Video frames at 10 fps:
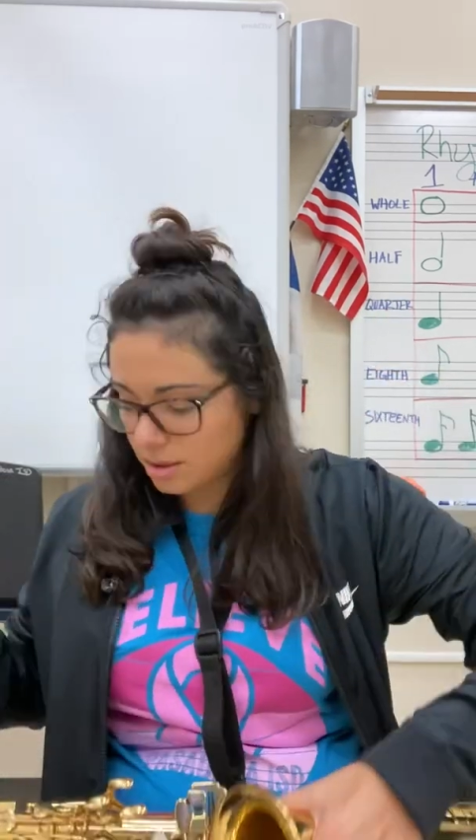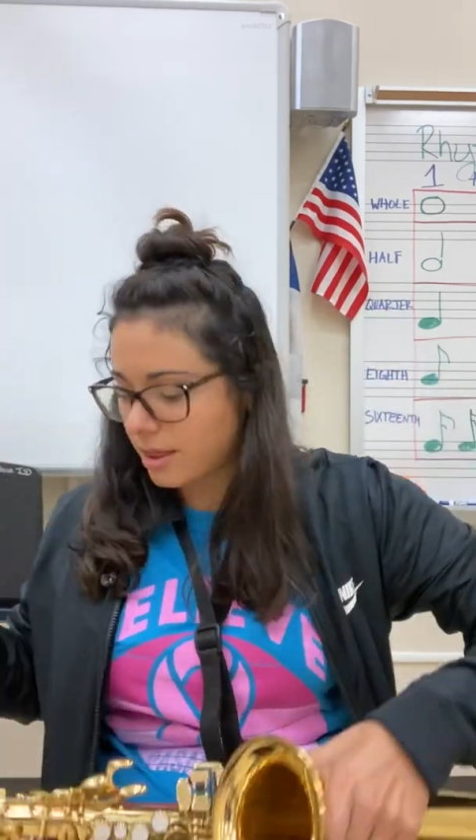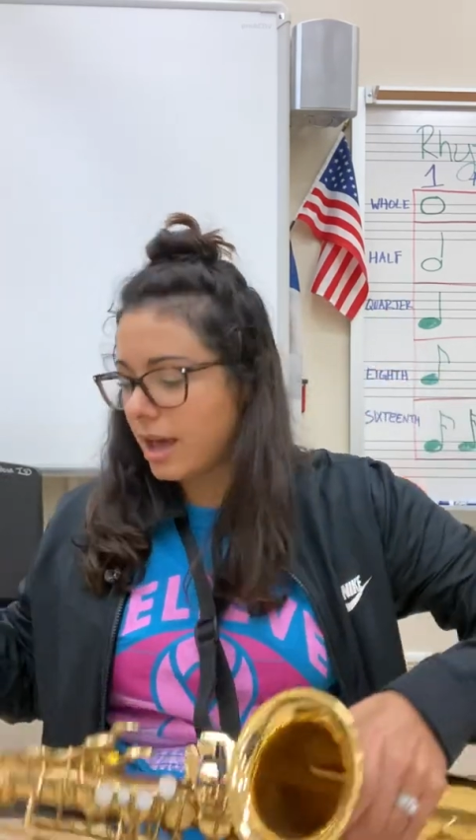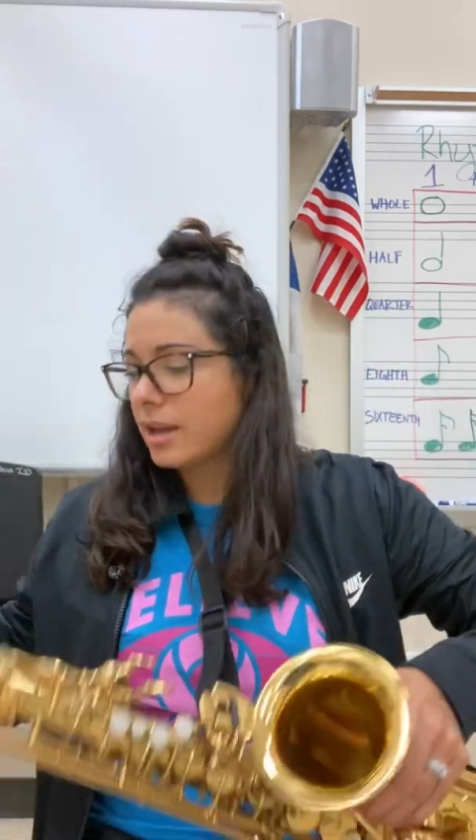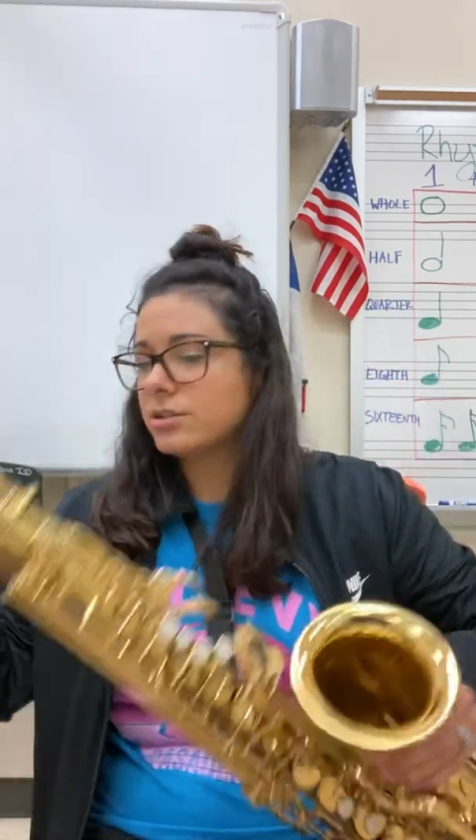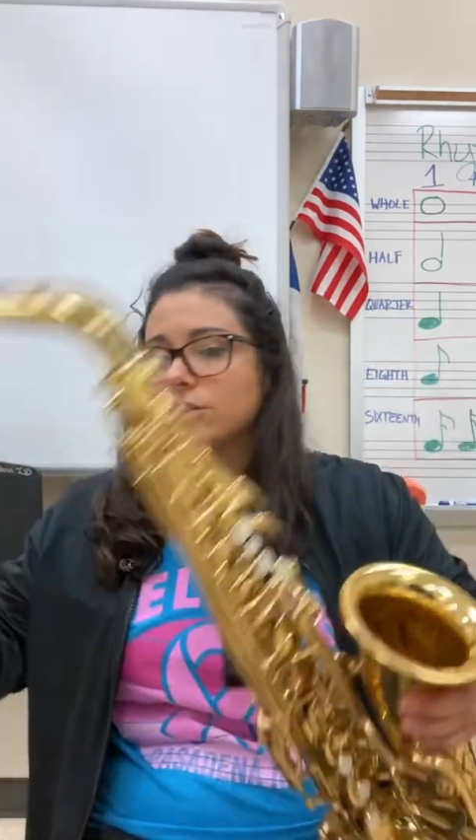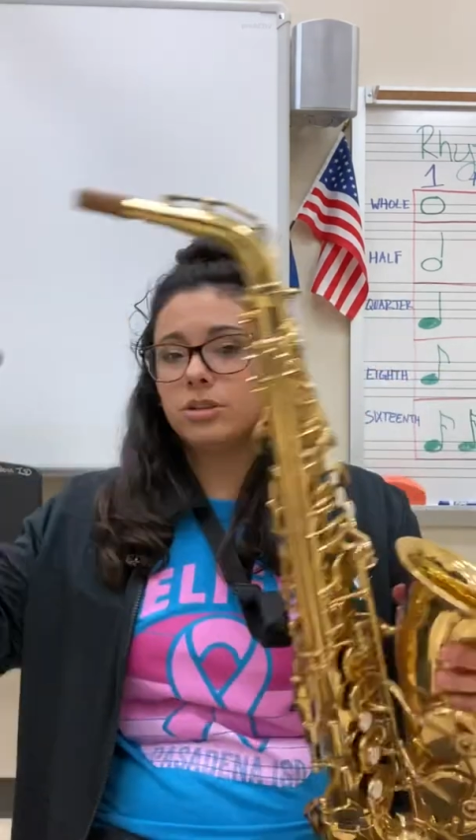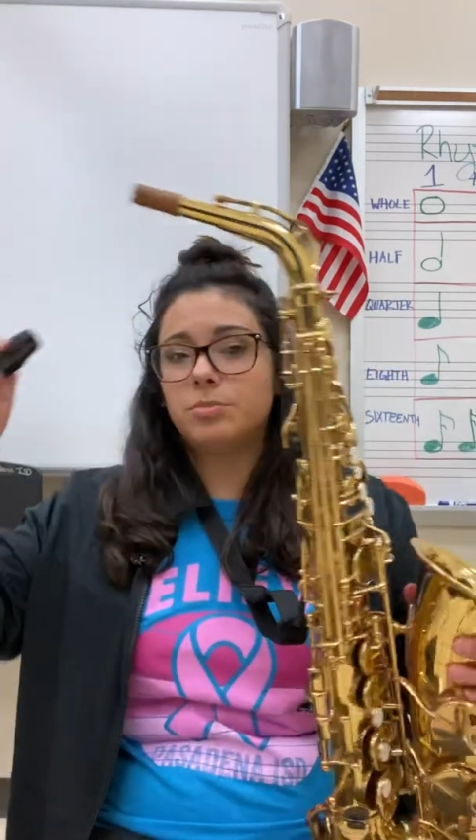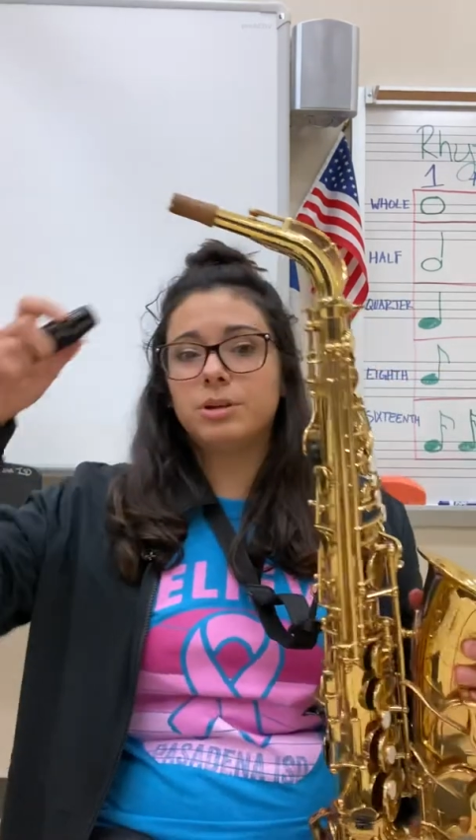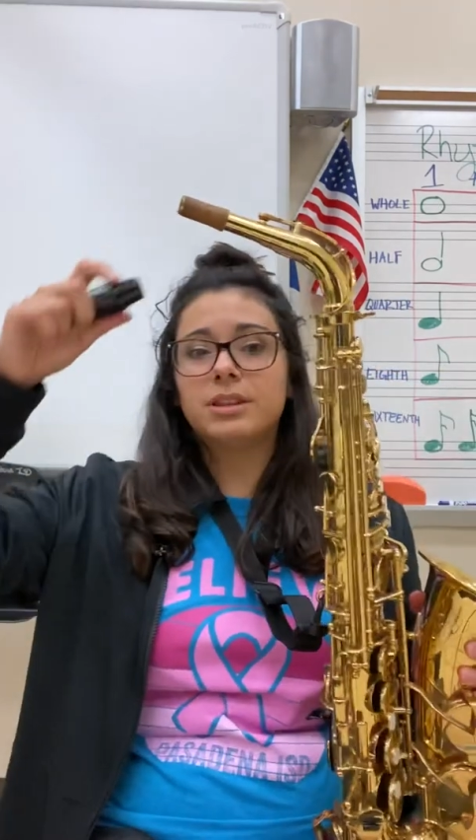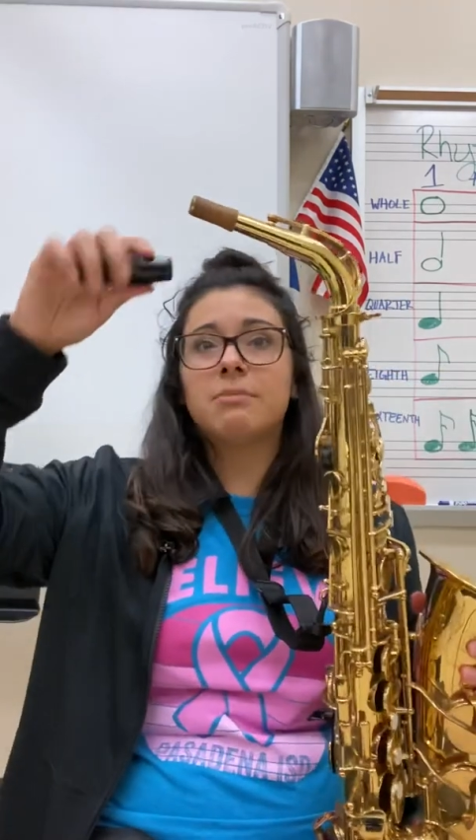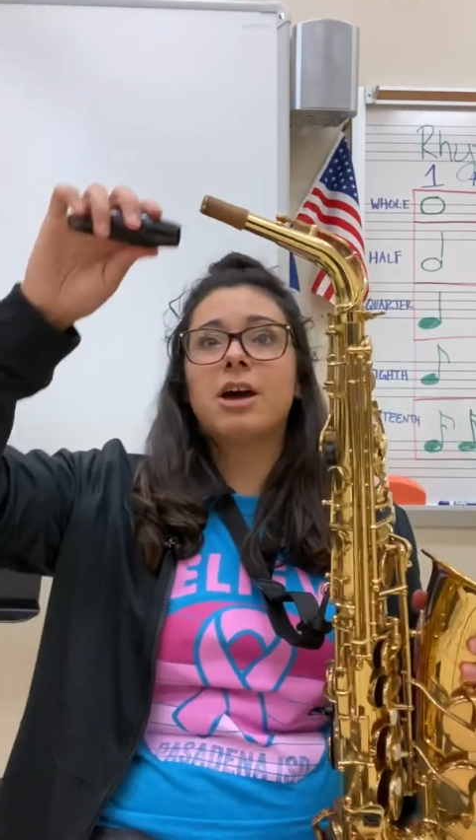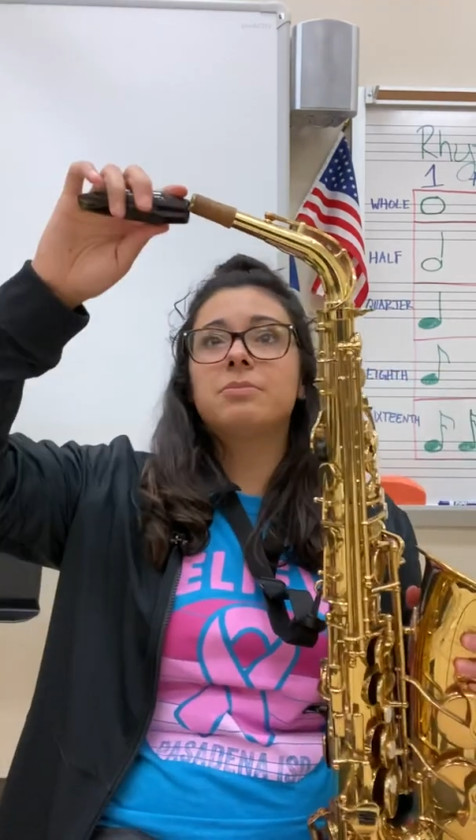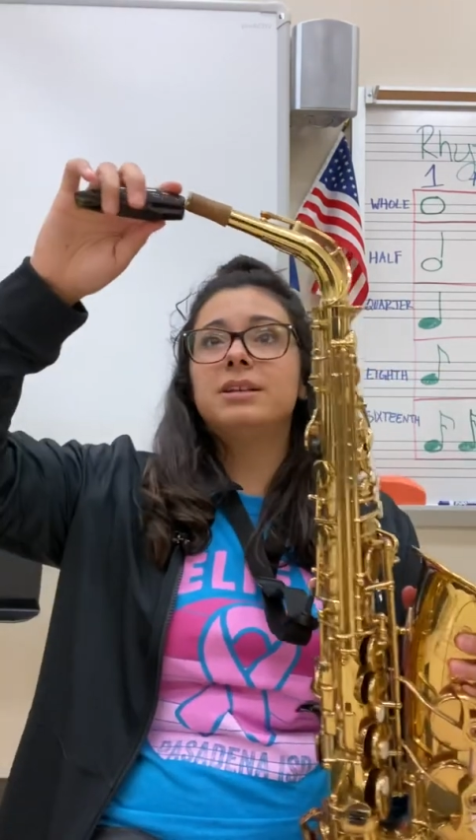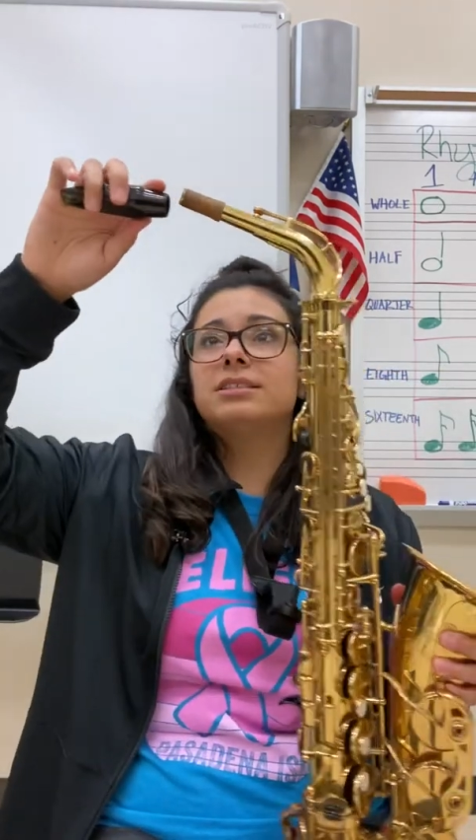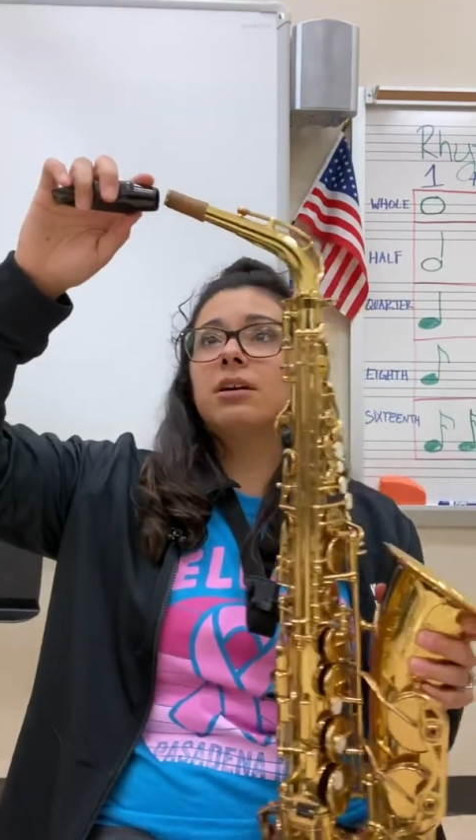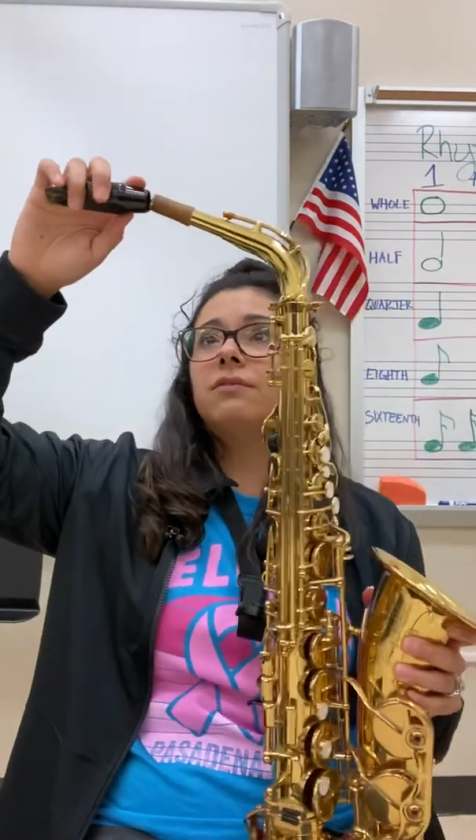that you put the mouthpiece on